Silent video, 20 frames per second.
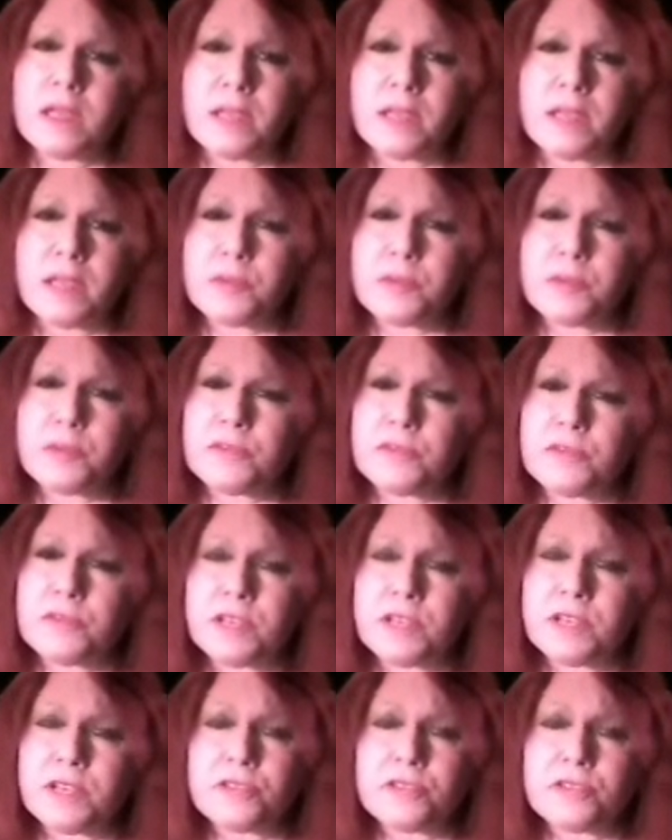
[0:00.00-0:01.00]
gay
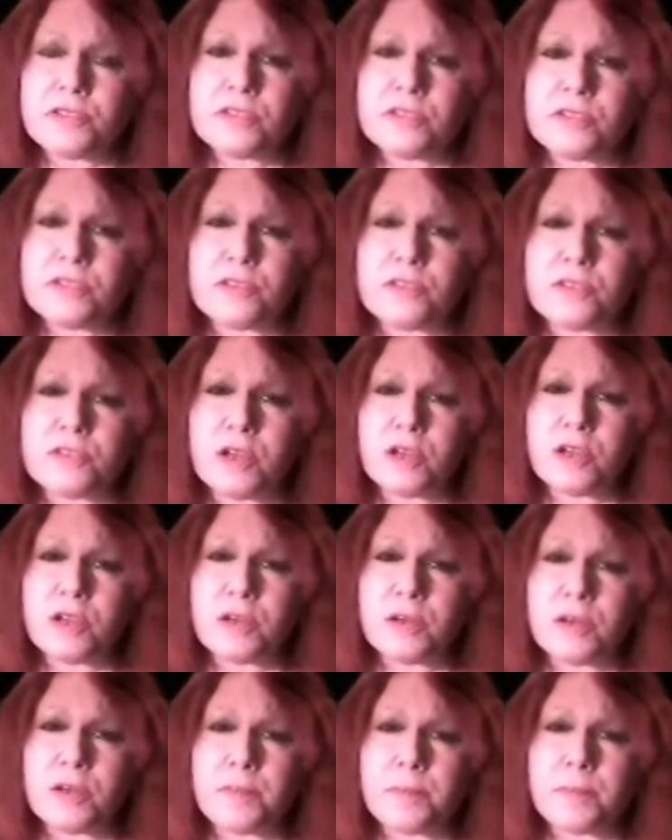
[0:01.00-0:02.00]
motivations?
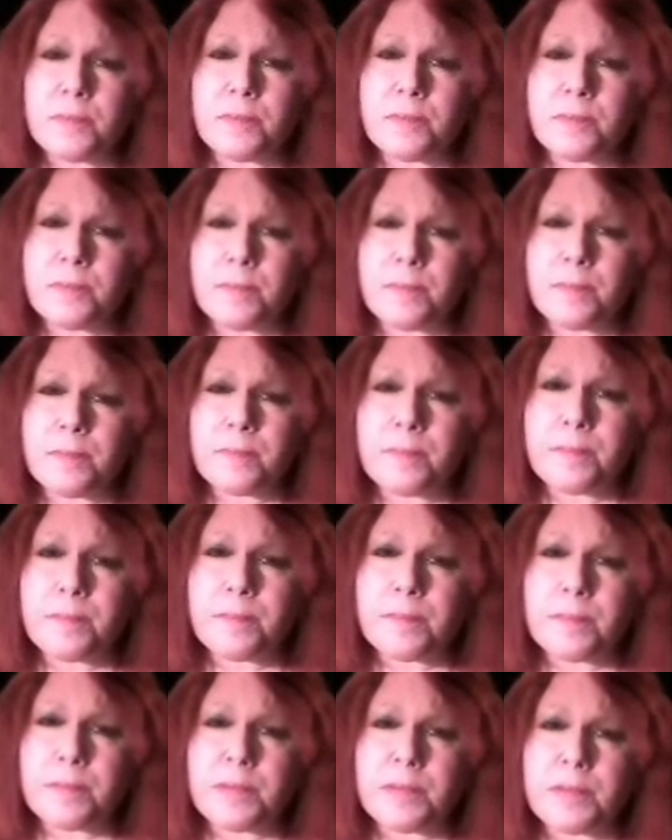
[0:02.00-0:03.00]

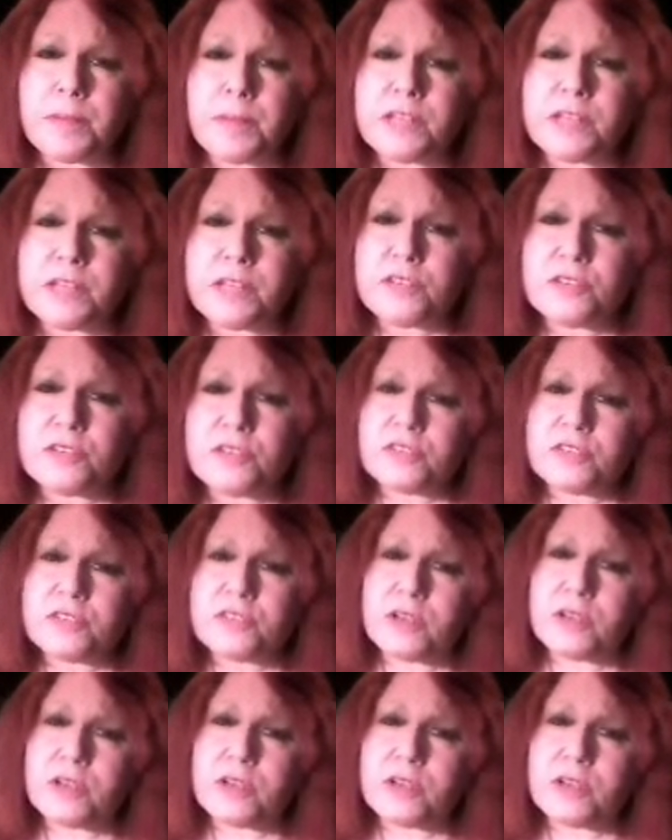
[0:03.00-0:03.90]
In my instance,